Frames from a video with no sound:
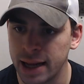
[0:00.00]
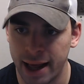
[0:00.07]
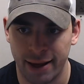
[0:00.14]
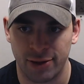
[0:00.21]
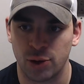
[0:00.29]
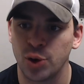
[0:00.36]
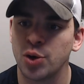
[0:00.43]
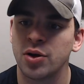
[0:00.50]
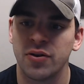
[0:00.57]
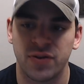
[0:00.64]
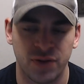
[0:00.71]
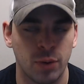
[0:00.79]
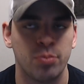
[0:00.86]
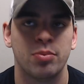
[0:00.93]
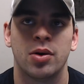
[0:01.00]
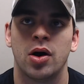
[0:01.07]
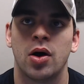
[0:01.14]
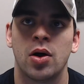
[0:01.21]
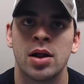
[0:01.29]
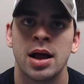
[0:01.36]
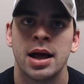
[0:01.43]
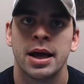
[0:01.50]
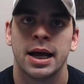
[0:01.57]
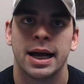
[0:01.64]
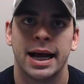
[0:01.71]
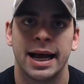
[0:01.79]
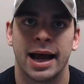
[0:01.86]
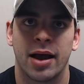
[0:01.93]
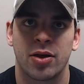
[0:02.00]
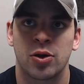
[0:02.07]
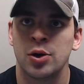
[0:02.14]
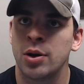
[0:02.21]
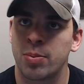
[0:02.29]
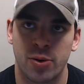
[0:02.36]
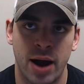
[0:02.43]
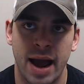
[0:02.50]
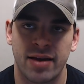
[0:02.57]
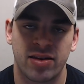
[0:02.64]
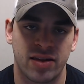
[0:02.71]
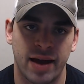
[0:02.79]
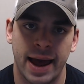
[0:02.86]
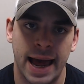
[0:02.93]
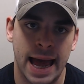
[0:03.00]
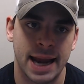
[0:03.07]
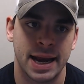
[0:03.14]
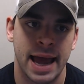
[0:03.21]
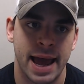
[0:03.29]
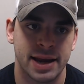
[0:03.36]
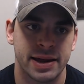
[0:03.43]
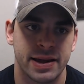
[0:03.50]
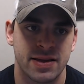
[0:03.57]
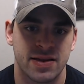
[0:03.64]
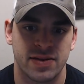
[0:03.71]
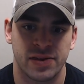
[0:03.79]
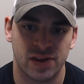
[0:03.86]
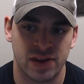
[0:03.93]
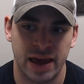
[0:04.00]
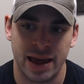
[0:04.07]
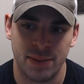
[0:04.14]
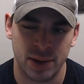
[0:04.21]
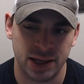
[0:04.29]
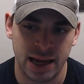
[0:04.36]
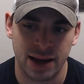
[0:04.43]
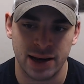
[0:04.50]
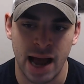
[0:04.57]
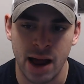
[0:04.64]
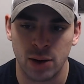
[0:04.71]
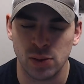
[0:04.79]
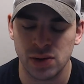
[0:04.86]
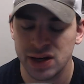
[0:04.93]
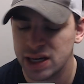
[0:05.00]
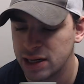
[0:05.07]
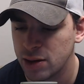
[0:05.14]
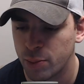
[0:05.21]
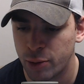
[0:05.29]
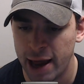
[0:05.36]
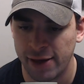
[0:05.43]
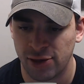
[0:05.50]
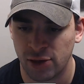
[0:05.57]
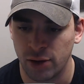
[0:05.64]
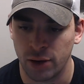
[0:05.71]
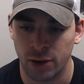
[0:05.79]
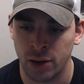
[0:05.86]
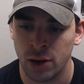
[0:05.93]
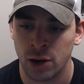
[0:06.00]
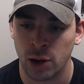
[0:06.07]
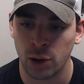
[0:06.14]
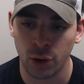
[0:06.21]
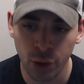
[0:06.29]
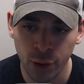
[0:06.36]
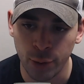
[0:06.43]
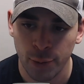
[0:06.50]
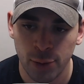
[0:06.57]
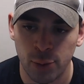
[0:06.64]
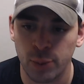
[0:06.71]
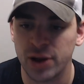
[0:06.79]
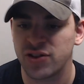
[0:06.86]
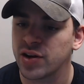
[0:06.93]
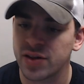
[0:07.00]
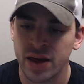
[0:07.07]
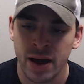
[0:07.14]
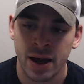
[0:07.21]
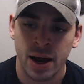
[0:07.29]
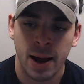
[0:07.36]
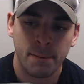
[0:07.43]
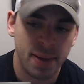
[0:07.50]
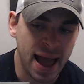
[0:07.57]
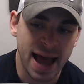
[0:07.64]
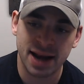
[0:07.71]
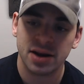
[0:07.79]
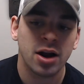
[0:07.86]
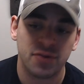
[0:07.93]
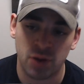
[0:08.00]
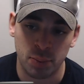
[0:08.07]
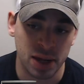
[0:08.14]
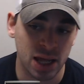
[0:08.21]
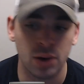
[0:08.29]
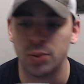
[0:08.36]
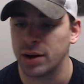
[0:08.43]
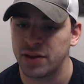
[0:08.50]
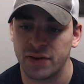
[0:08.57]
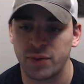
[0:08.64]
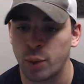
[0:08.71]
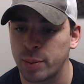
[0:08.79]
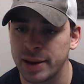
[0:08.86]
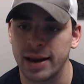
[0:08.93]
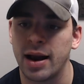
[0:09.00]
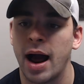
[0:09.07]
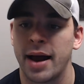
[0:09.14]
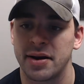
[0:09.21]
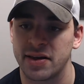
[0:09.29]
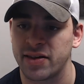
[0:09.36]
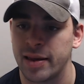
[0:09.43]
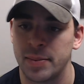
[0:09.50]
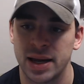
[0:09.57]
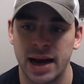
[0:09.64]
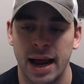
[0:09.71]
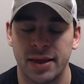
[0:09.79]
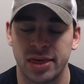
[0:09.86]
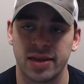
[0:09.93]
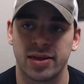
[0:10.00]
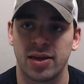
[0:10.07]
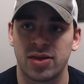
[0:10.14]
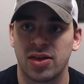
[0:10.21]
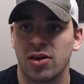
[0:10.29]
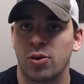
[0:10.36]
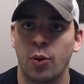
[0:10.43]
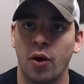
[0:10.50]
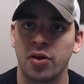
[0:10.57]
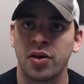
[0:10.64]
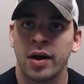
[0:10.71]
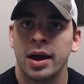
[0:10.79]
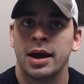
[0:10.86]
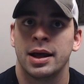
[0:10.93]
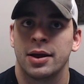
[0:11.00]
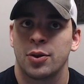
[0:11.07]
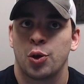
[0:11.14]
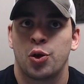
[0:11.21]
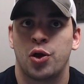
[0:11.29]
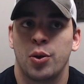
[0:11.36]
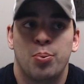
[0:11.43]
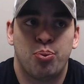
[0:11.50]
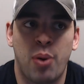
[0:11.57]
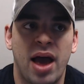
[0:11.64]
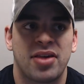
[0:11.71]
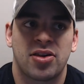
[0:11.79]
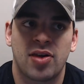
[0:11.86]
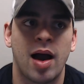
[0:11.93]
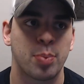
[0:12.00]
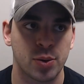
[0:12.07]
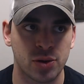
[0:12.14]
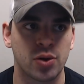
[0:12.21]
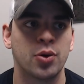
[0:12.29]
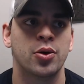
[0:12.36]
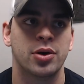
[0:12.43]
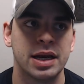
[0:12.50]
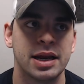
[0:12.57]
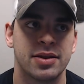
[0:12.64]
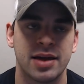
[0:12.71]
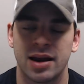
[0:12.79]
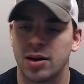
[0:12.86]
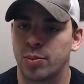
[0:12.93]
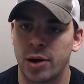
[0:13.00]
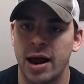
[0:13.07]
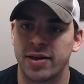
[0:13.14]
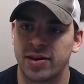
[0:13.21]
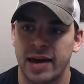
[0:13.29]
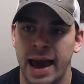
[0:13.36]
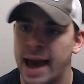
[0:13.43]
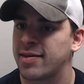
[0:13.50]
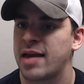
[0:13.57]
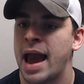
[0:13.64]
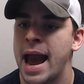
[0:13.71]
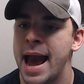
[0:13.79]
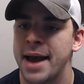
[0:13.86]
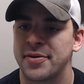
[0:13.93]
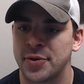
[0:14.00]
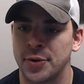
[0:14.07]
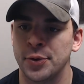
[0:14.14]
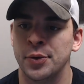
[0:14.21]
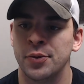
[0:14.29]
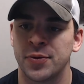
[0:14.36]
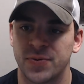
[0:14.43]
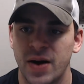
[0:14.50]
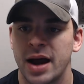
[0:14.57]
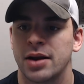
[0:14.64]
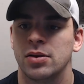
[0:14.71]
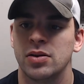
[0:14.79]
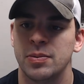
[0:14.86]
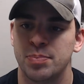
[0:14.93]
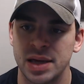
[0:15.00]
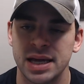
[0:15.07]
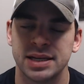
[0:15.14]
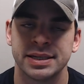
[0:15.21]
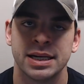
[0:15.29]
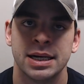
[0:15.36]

as good of football as Nebraska had heading into this game. And yet not only did Nebraska lose, which is bad enough to begin with, if we're being honest. I think that this was the best opportunity that Nebraska has had to finally beat